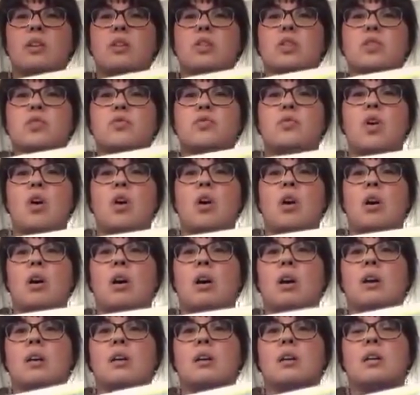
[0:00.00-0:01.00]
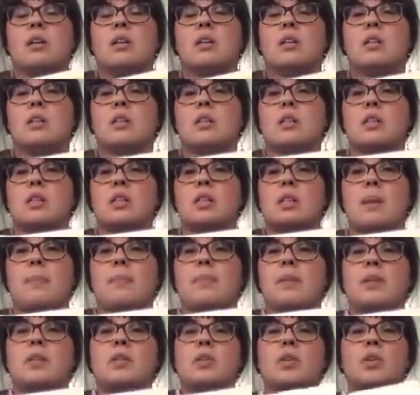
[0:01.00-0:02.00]
to draw
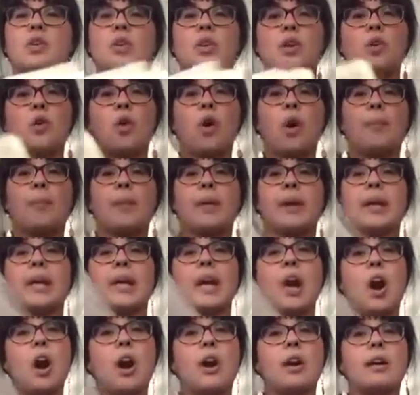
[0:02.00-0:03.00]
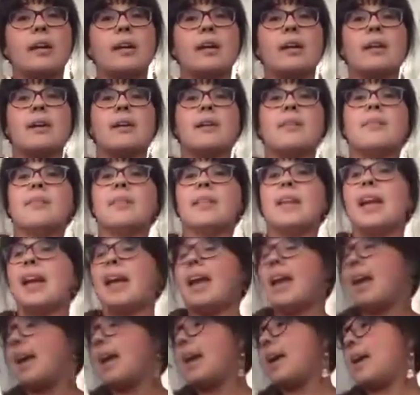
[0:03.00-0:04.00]
something. So you're incorporating art
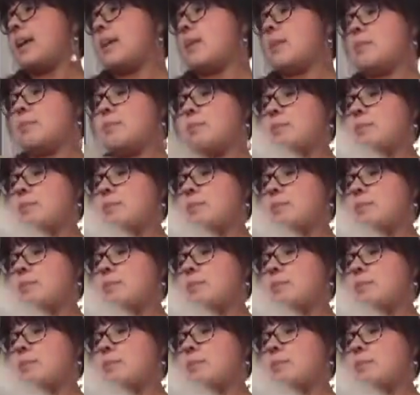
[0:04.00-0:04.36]
and